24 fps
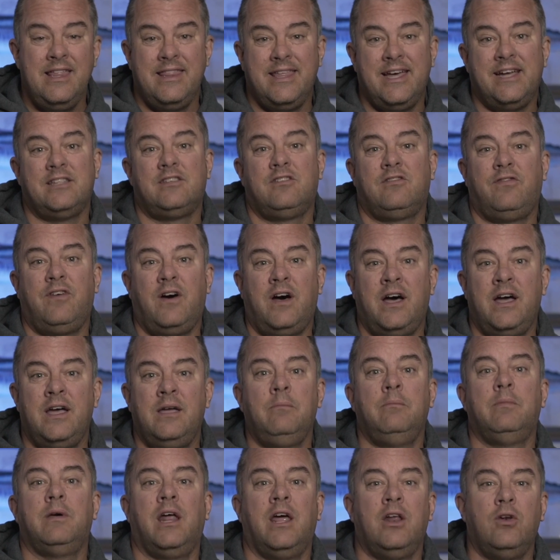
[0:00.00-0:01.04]
that's
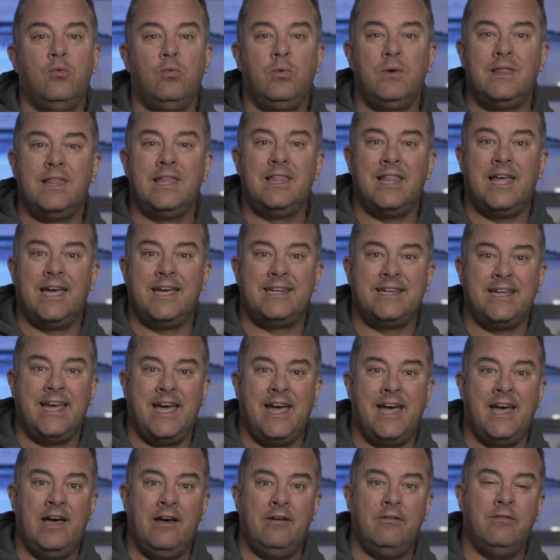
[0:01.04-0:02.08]
fine, but I'd really like to
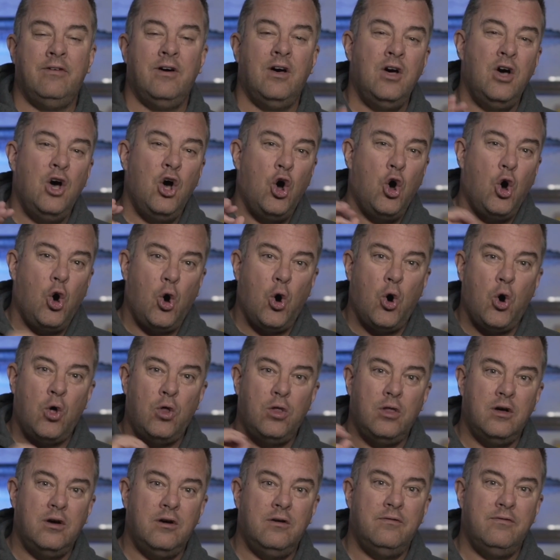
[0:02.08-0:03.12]
have
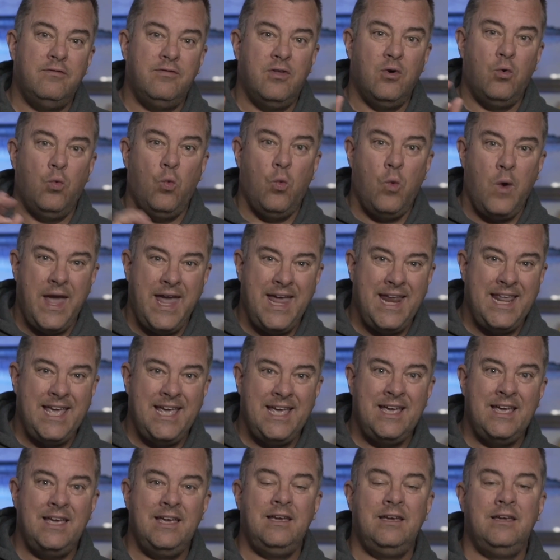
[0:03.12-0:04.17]
all of the
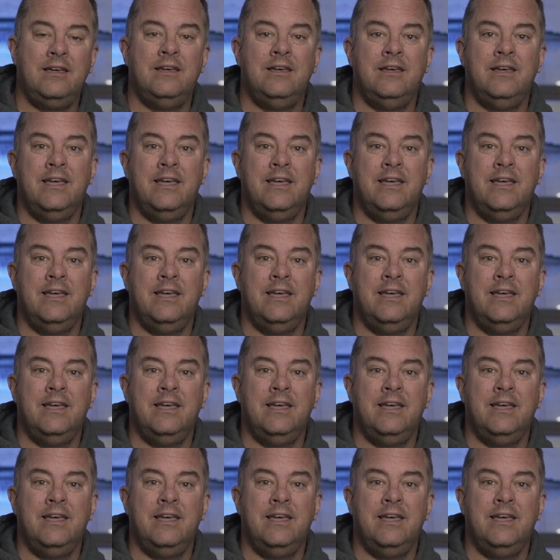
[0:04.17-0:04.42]
weighting